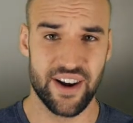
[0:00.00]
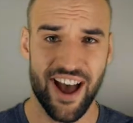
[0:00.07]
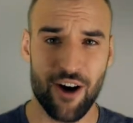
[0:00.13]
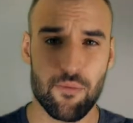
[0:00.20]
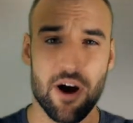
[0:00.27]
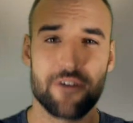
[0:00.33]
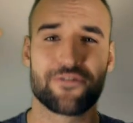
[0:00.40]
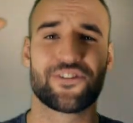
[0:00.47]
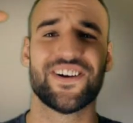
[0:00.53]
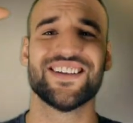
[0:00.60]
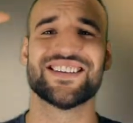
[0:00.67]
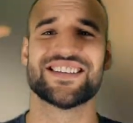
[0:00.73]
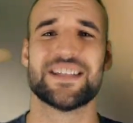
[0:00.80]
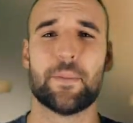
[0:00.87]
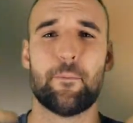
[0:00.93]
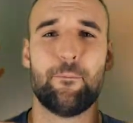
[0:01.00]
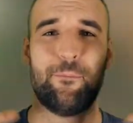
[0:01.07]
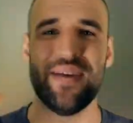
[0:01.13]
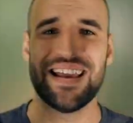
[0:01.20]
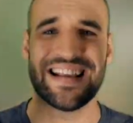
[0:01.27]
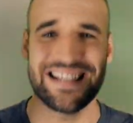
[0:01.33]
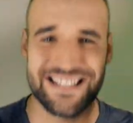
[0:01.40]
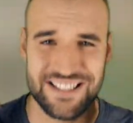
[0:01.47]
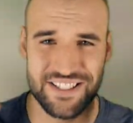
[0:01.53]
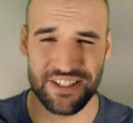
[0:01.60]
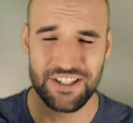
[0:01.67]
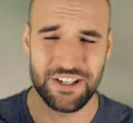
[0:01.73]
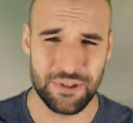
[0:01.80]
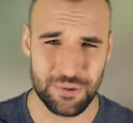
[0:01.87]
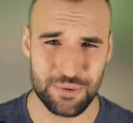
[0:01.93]
Now, my friends, the biggest
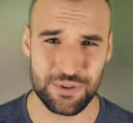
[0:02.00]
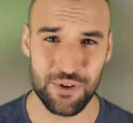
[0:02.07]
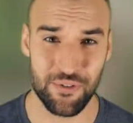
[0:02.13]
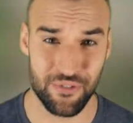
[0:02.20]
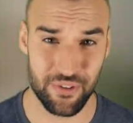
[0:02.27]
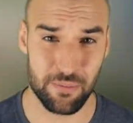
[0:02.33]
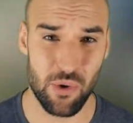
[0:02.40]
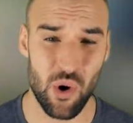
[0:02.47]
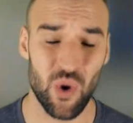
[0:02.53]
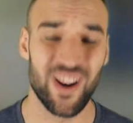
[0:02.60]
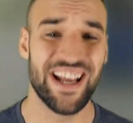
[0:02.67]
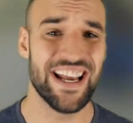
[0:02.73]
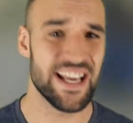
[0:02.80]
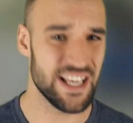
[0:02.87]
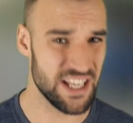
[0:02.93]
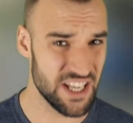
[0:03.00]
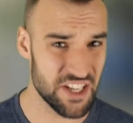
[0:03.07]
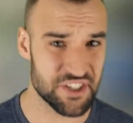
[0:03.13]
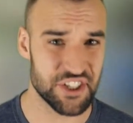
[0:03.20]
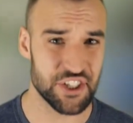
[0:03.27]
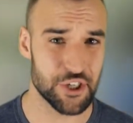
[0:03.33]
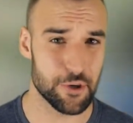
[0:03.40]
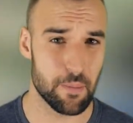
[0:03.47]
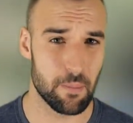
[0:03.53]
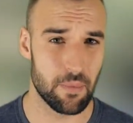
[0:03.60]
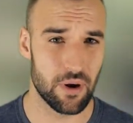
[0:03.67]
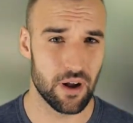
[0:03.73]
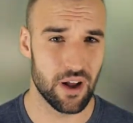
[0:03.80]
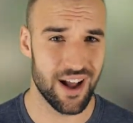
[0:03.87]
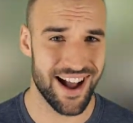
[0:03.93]
news of them all, Izium
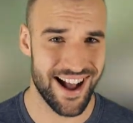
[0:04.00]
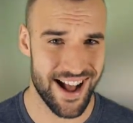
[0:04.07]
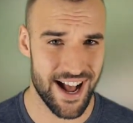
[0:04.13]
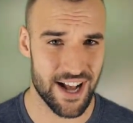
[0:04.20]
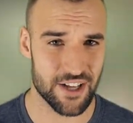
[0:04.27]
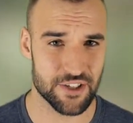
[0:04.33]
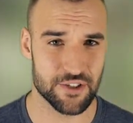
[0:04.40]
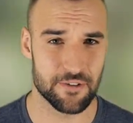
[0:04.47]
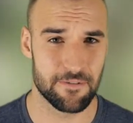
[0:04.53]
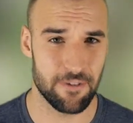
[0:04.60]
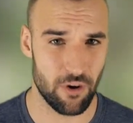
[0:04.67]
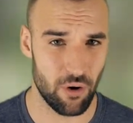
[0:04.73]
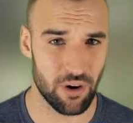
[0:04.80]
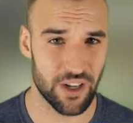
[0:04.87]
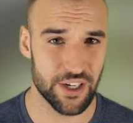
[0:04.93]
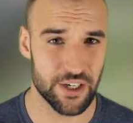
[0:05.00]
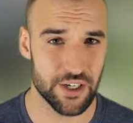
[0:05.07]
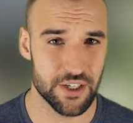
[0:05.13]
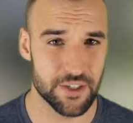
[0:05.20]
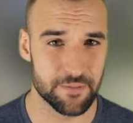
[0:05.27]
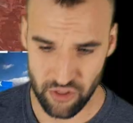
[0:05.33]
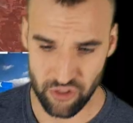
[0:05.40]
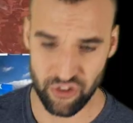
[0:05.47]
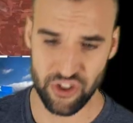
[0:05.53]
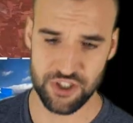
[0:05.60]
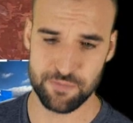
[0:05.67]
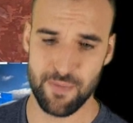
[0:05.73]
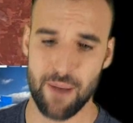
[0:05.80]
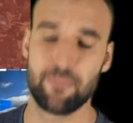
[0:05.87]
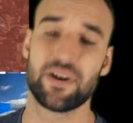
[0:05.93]
has fallen.
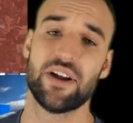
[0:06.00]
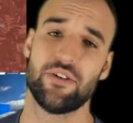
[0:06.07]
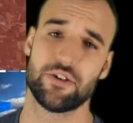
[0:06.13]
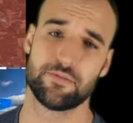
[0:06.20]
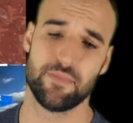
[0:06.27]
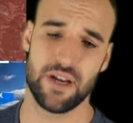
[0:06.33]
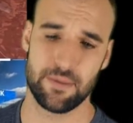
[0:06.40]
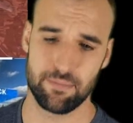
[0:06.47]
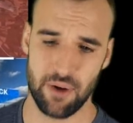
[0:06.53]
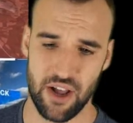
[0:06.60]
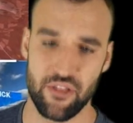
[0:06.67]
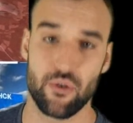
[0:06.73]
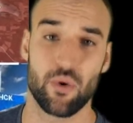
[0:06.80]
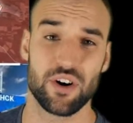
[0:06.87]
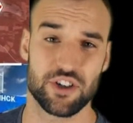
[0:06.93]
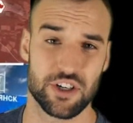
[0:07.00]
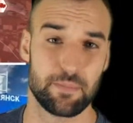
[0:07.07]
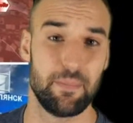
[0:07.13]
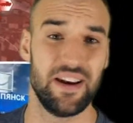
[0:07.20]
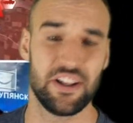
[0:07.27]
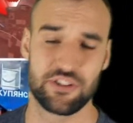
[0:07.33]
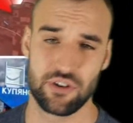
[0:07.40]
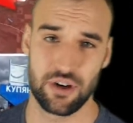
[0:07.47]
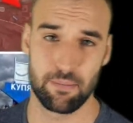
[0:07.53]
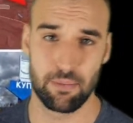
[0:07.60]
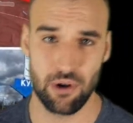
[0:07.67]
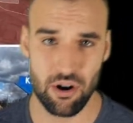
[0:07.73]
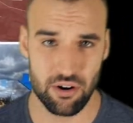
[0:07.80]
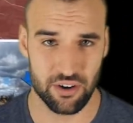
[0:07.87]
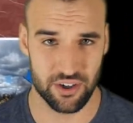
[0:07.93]
This map here is made by the Russian military
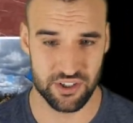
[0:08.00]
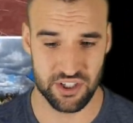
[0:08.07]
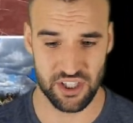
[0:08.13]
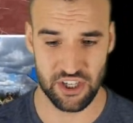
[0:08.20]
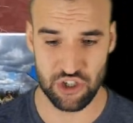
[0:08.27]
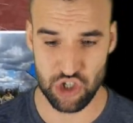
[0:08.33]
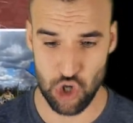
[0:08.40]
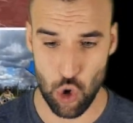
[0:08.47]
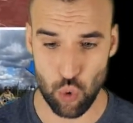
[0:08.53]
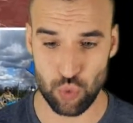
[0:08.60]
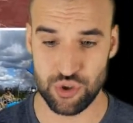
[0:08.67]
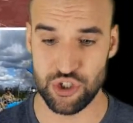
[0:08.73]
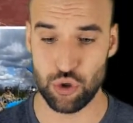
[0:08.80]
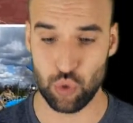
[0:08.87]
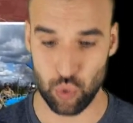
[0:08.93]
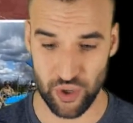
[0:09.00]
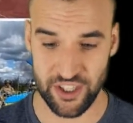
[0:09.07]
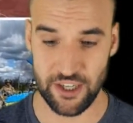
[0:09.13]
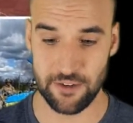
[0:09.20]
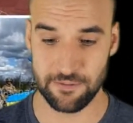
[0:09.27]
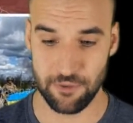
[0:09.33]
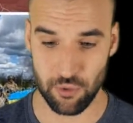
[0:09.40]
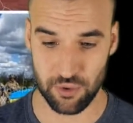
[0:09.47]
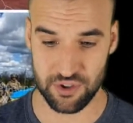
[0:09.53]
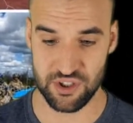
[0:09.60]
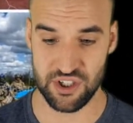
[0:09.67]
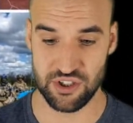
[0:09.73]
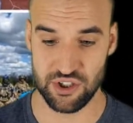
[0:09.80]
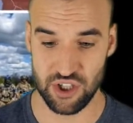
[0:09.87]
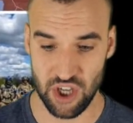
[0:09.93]
bloggers, and it shows Ukrainian
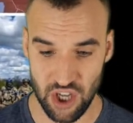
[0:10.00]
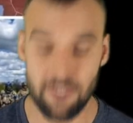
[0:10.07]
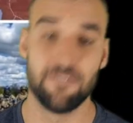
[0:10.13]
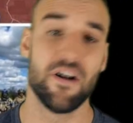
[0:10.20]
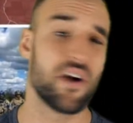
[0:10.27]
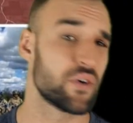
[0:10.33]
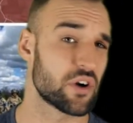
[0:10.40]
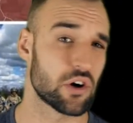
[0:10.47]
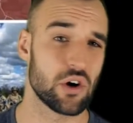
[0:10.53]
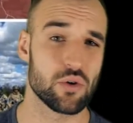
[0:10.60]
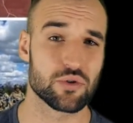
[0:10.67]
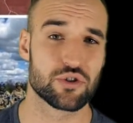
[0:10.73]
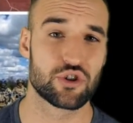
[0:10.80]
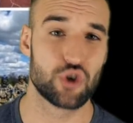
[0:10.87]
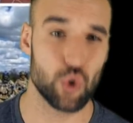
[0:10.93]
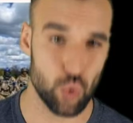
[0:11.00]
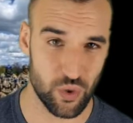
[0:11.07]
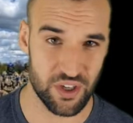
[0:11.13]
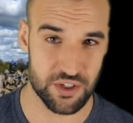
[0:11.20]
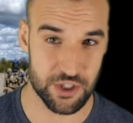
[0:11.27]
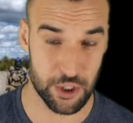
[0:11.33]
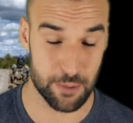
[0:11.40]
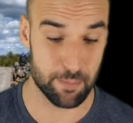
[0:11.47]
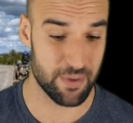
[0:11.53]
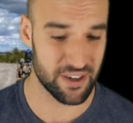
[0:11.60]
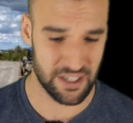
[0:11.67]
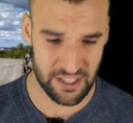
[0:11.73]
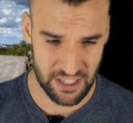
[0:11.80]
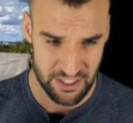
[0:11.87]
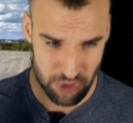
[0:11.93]
forces very close to Izium, but
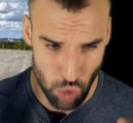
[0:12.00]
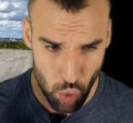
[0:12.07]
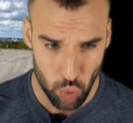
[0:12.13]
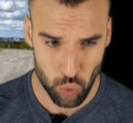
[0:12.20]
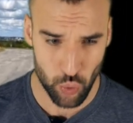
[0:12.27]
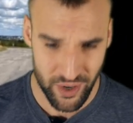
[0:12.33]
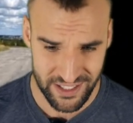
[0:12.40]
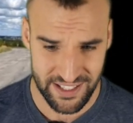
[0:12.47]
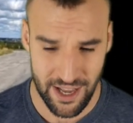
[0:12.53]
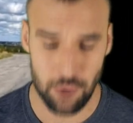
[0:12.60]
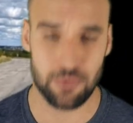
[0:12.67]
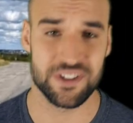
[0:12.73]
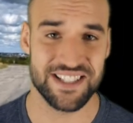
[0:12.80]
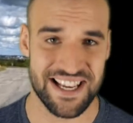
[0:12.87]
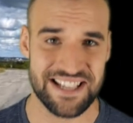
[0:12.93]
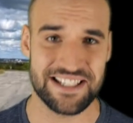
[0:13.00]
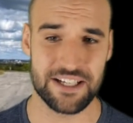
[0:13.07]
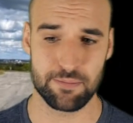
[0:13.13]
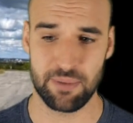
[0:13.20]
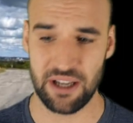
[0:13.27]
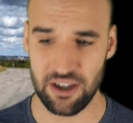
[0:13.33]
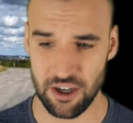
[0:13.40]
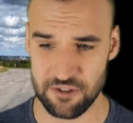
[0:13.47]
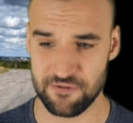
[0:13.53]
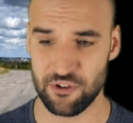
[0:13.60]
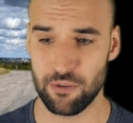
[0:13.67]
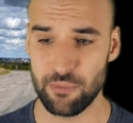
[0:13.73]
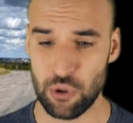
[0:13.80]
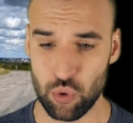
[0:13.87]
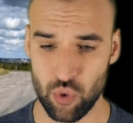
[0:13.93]
it is already outdated, because
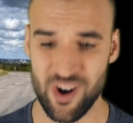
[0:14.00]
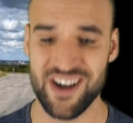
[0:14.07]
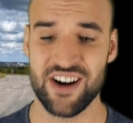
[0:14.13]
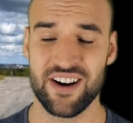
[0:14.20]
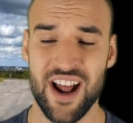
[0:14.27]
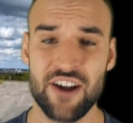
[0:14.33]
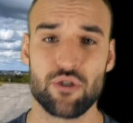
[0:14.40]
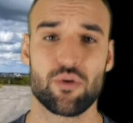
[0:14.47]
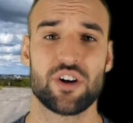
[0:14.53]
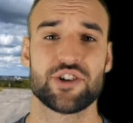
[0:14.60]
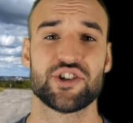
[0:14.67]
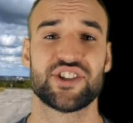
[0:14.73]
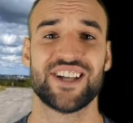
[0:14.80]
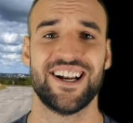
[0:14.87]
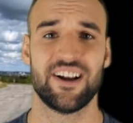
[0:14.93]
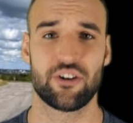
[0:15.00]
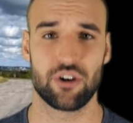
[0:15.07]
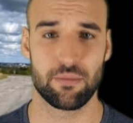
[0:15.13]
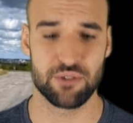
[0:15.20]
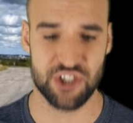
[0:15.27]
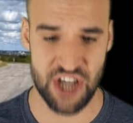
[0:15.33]
from Ukrainian and Russian Telegram